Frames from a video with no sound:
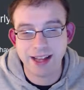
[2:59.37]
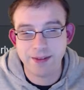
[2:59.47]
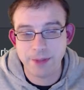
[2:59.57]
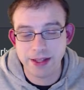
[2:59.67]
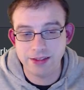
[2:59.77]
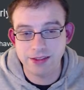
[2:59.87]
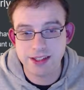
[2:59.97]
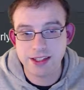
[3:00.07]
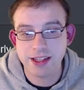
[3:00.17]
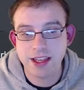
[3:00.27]

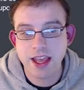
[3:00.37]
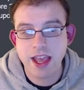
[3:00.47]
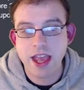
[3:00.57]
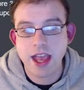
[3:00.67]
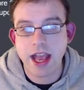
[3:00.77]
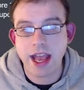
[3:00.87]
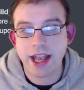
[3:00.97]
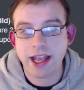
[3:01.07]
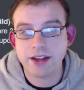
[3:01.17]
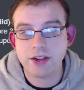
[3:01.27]
builds,
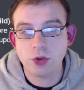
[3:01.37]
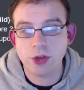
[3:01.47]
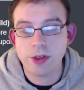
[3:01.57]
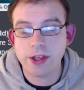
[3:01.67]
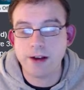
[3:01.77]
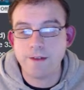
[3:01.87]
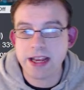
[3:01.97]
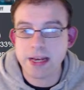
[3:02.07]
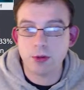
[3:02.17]
and although they are available